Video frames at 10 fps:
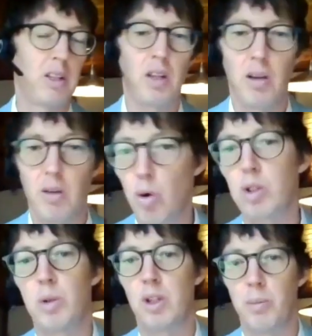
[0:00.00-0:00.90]
So of
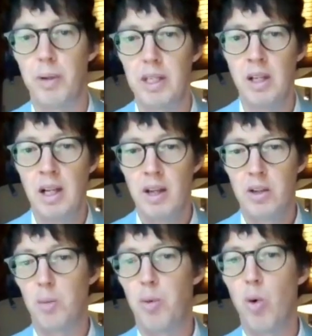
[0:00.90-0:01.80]
course we should be
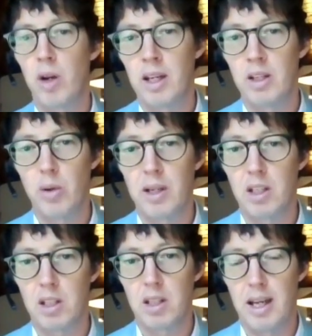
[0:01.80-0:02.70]
supporting and doing
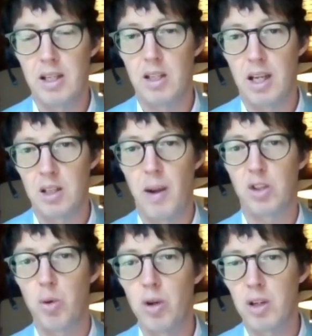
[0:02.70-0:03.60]
as
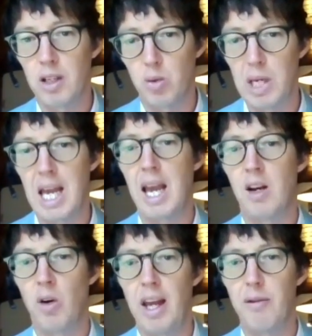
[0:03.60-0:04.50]
much work as we
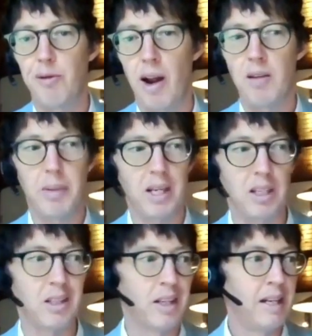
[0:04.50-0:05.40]
can on that front,
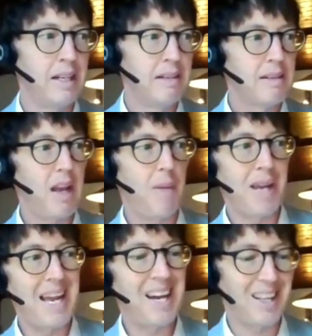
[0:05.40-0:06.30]
because
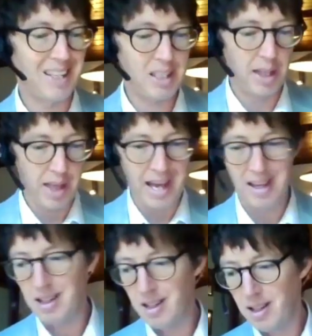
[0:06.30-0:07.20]
coming out of this, that
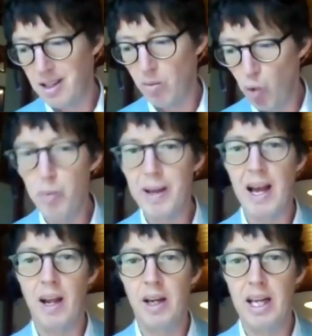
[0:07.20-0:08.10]
will be
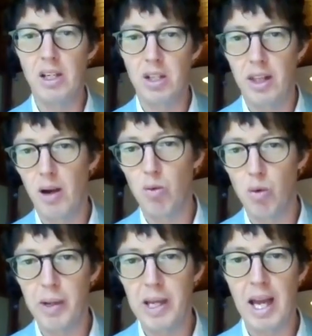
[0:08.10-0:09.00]
our niche, that will
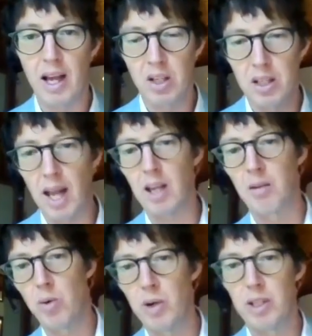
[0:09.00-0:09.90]
be our selling
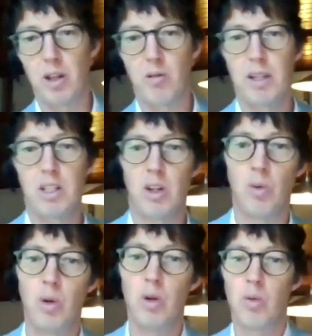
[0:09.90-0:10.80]
point to the rest of the
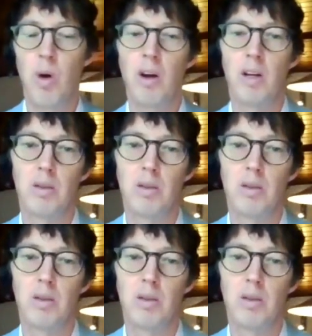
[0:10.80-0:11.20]
world, won't it?